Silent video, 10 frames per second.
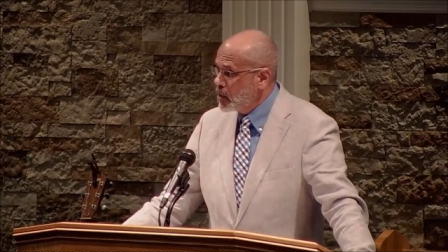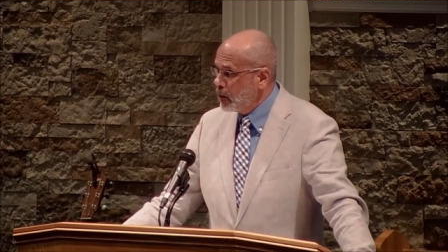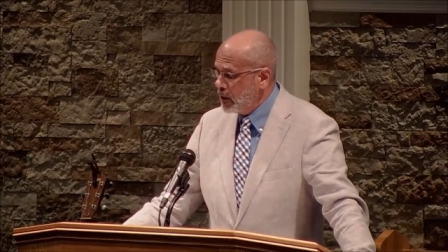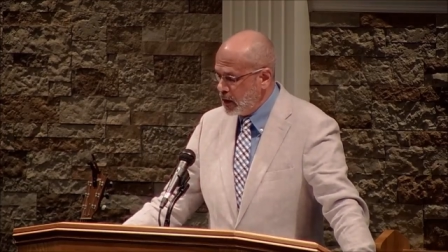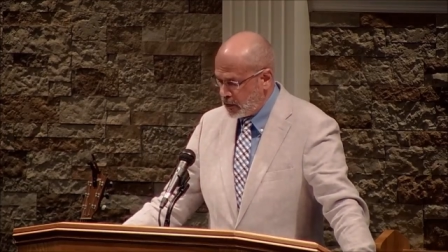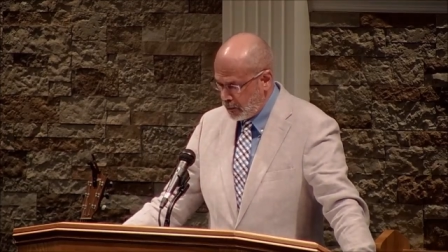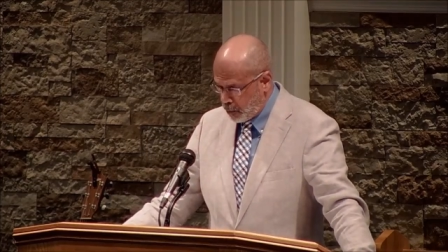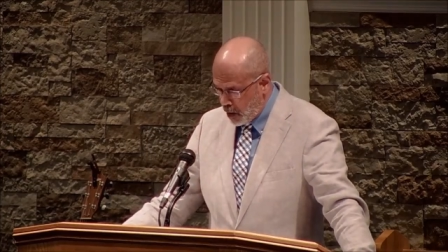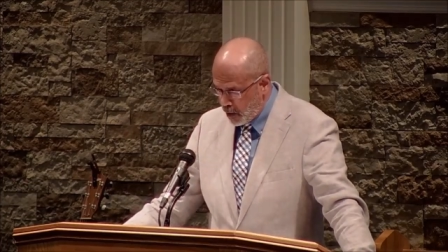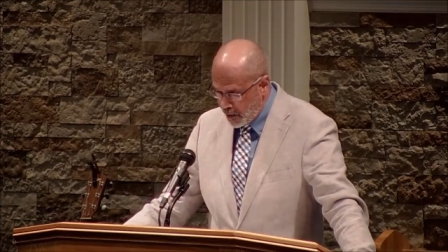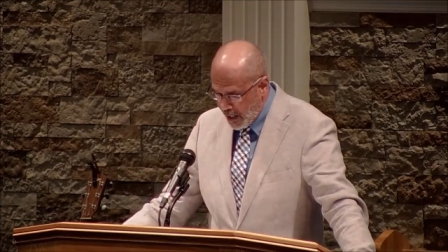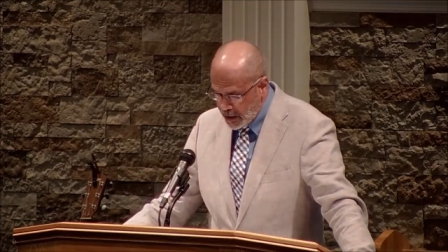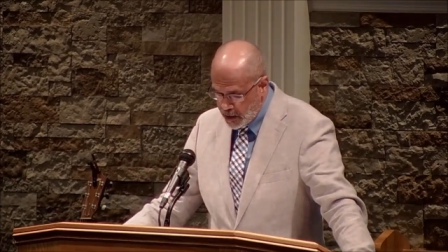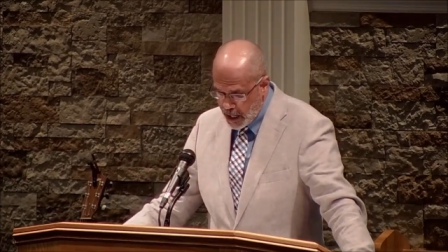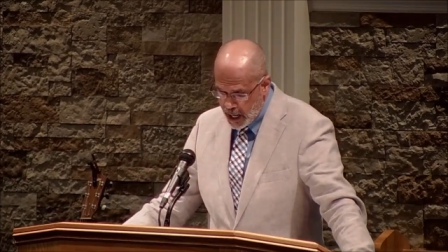over this in prayer night
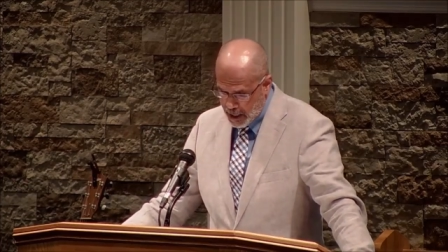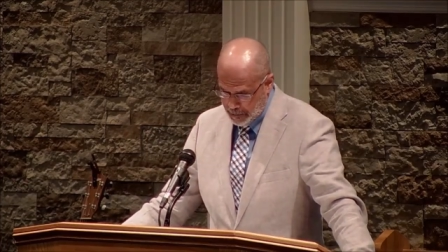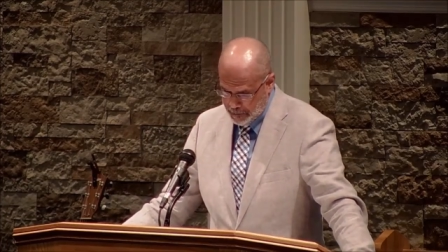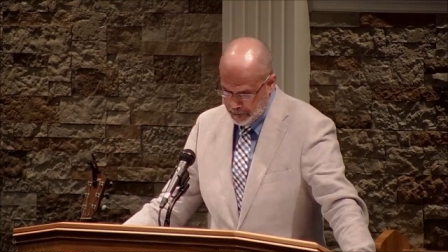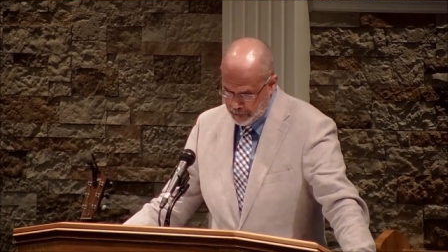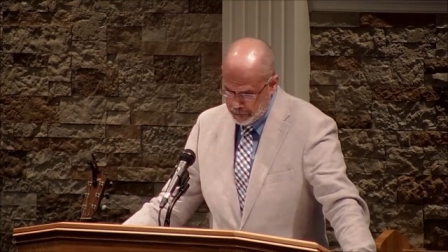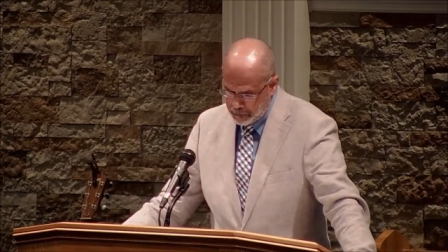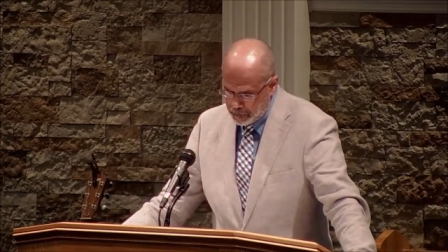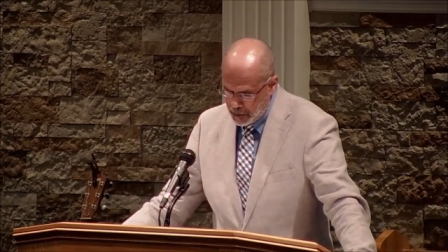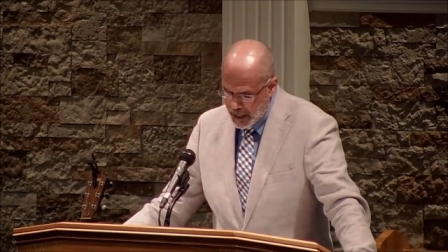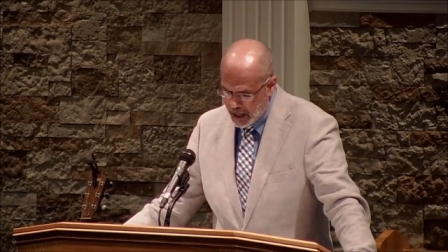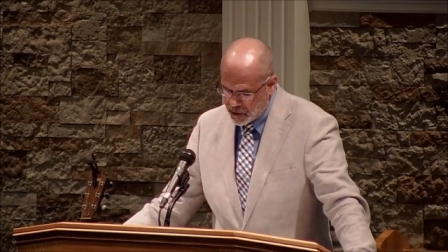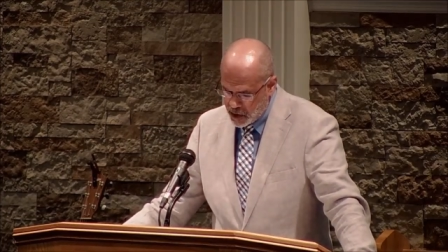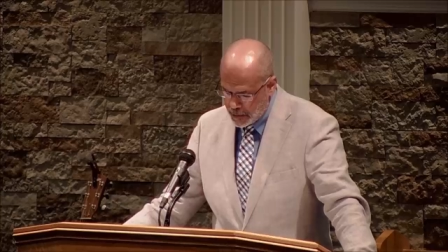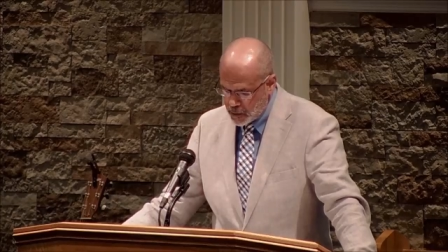and day. Acts chapter